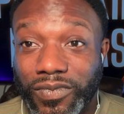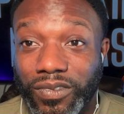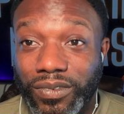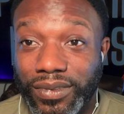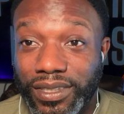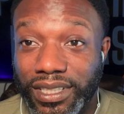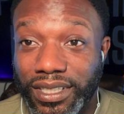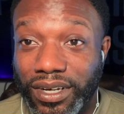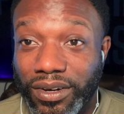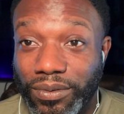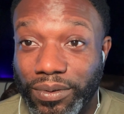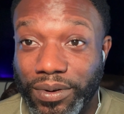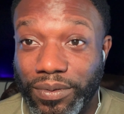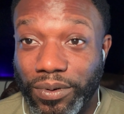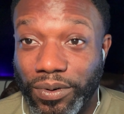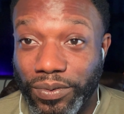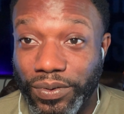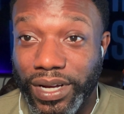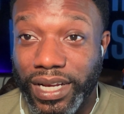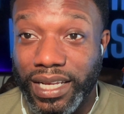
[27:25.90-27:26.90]
you know, we
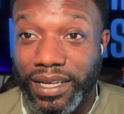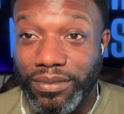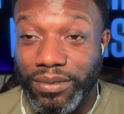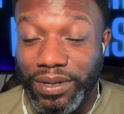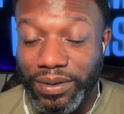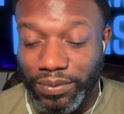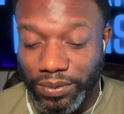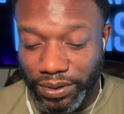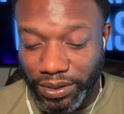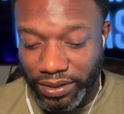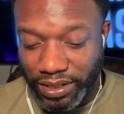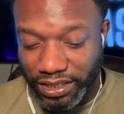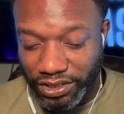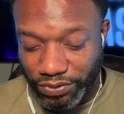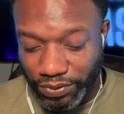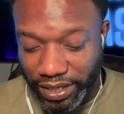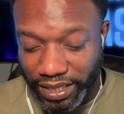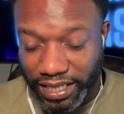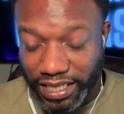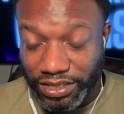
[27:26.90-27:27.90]
were ready. We were as
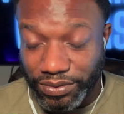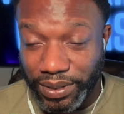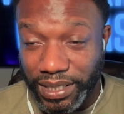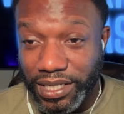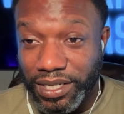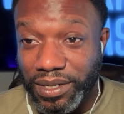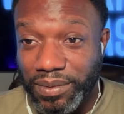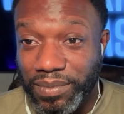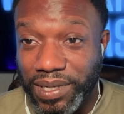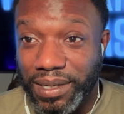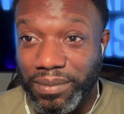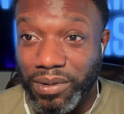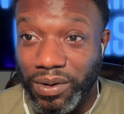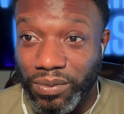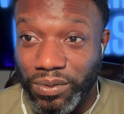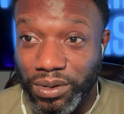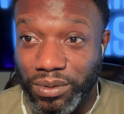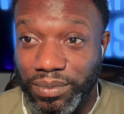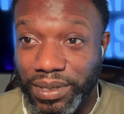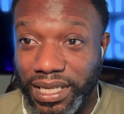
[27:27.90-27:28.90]
ready as we could be, but
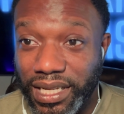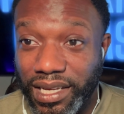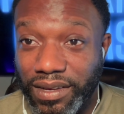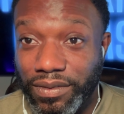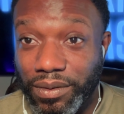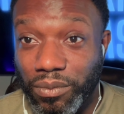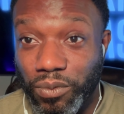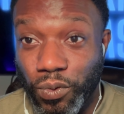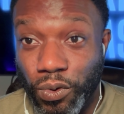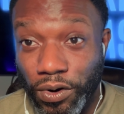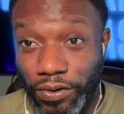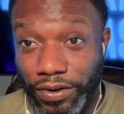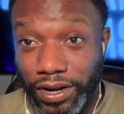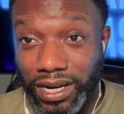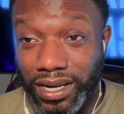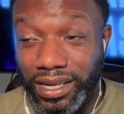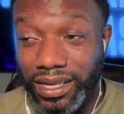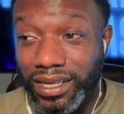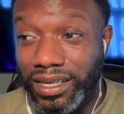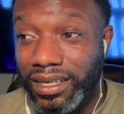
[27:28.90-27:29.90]
we'll be even more
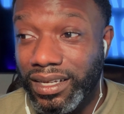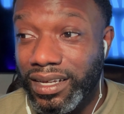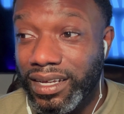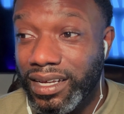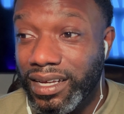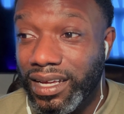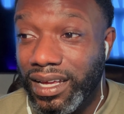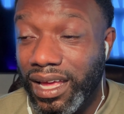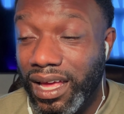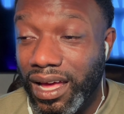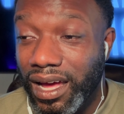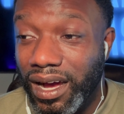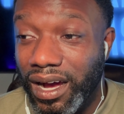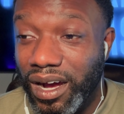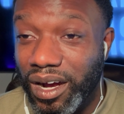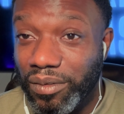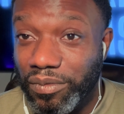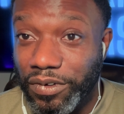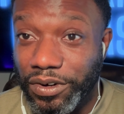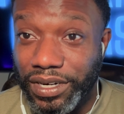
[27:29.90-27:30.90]
ready
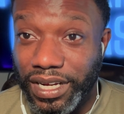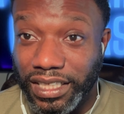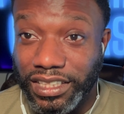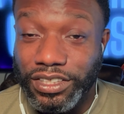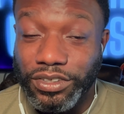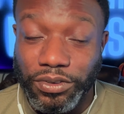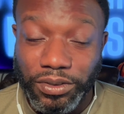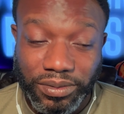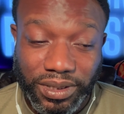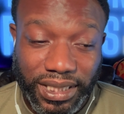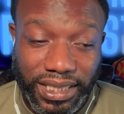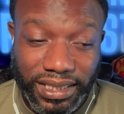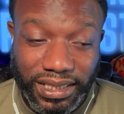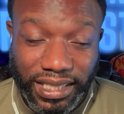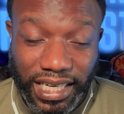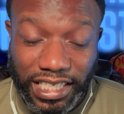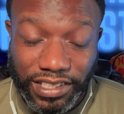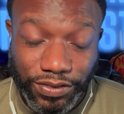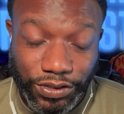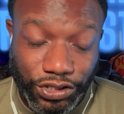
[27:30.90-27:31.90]
uh, for next storm season.
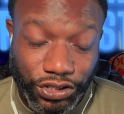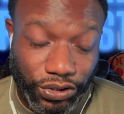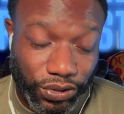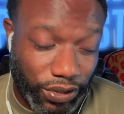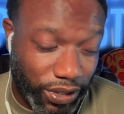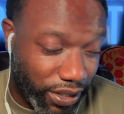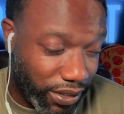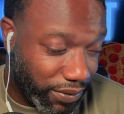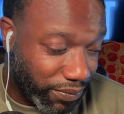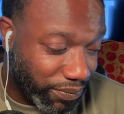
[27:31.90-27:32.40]
That's for sure